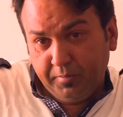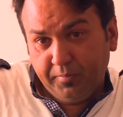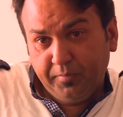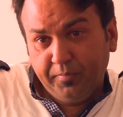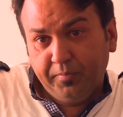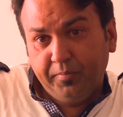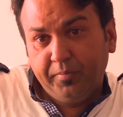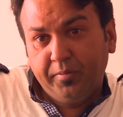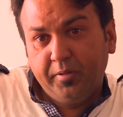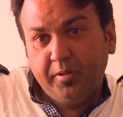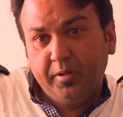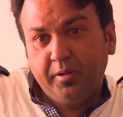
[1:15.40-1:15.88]

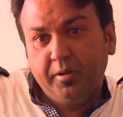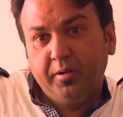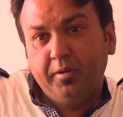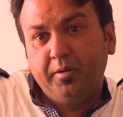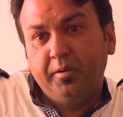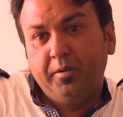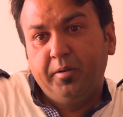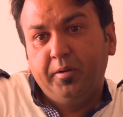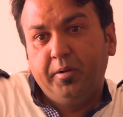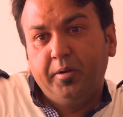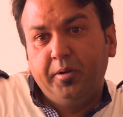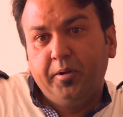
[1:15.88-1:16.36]

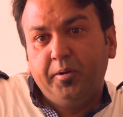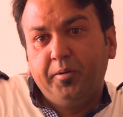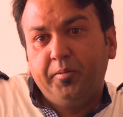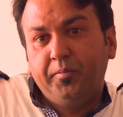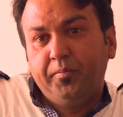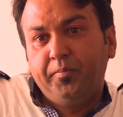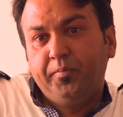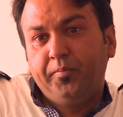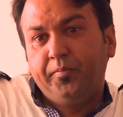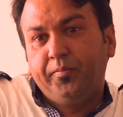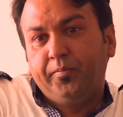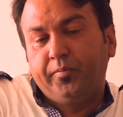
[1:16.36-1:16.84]

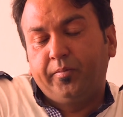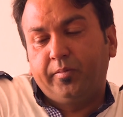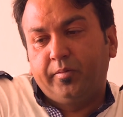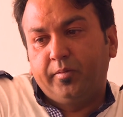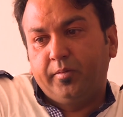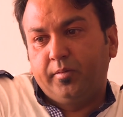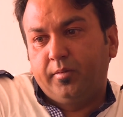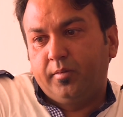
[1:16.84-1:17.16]
[no speech]